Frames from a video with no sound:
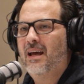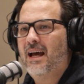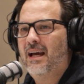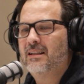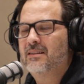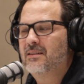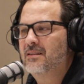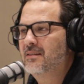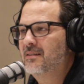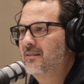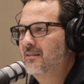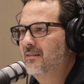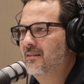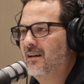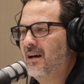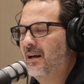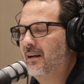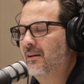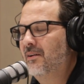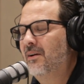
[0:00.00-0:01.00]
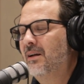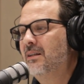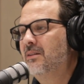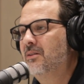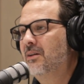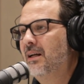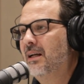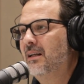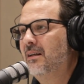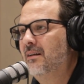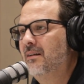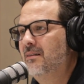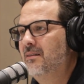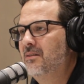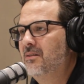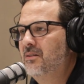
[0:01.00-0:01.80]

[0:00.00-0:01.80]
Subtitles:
That's not a great trade.